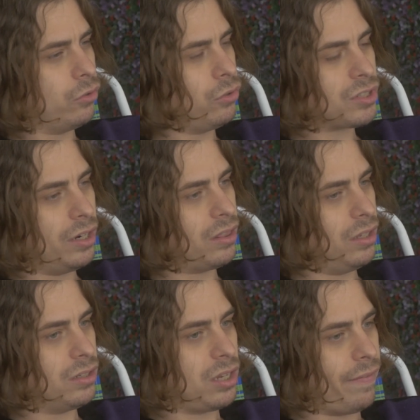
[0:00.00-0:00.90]
Those kind of
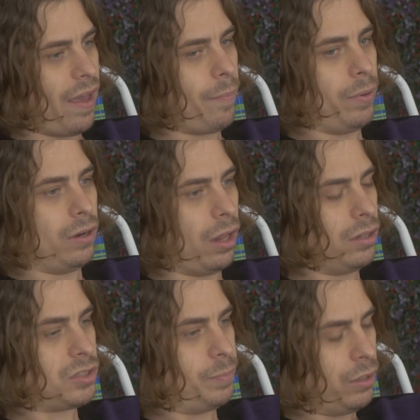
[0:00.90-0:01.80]
things have happened, and
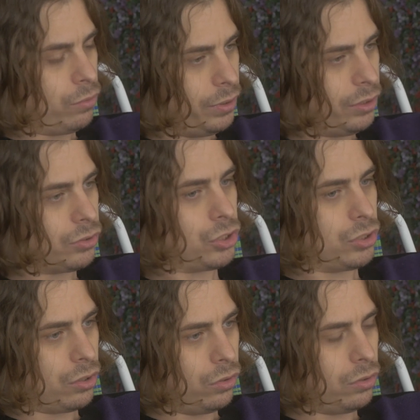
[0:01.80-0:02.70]
it's been a real
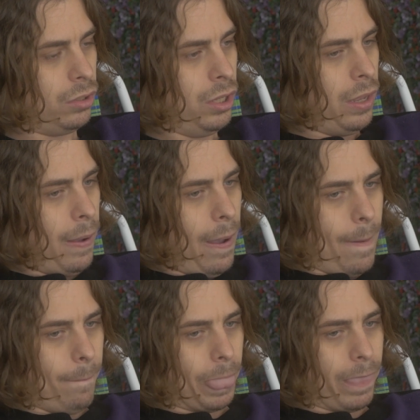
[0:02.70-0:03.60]
struggle.
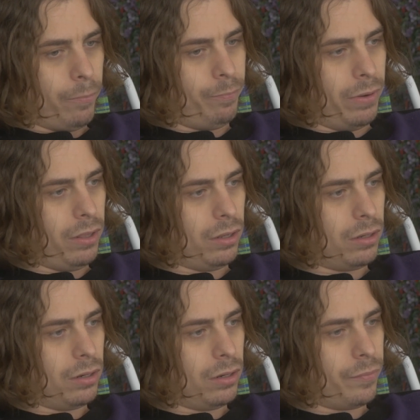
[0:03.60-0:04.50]

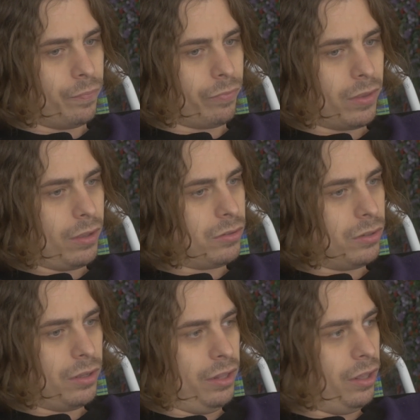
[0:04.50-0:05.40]
But
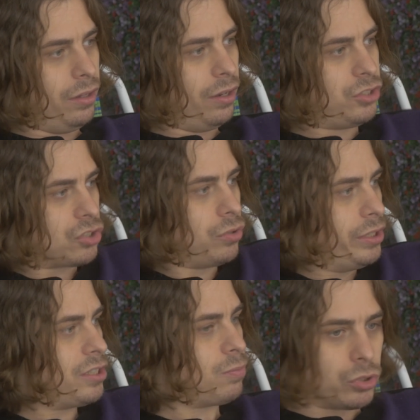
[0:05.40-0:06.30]
it just
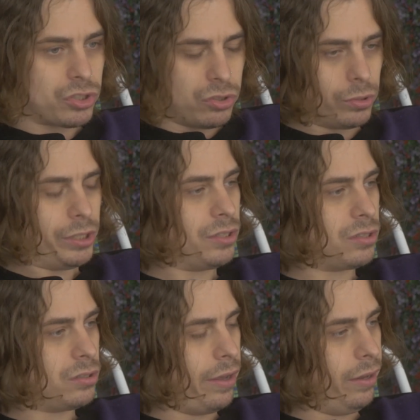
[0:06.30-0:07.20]
creates more
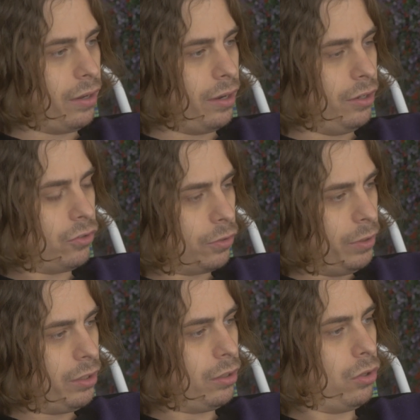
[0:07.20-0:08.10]
stories, and it took
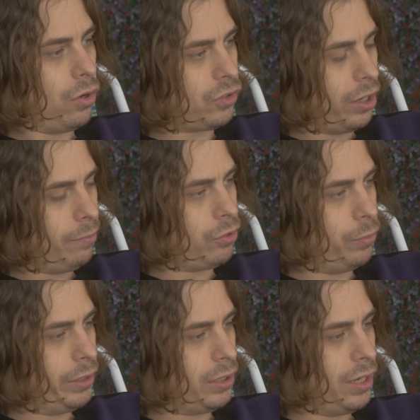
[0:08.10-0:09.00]
me a long time to
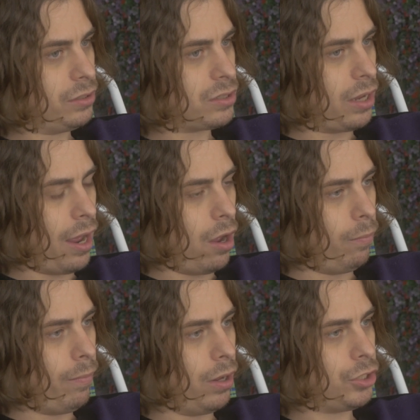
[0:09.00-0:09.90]
realize how
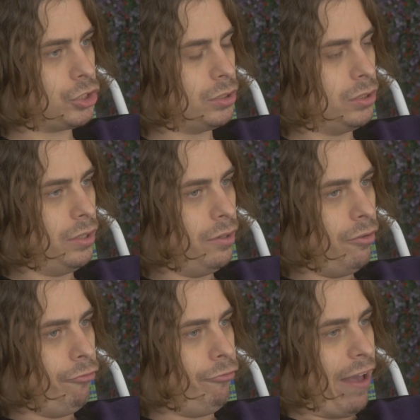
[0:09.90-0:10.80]
much
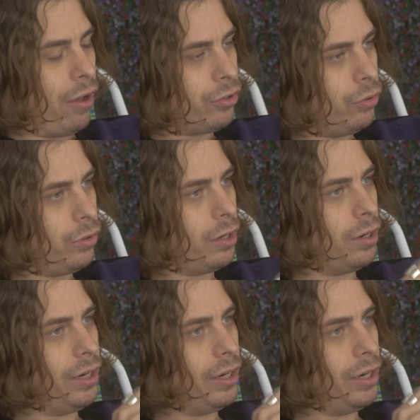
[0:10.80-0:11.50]
value there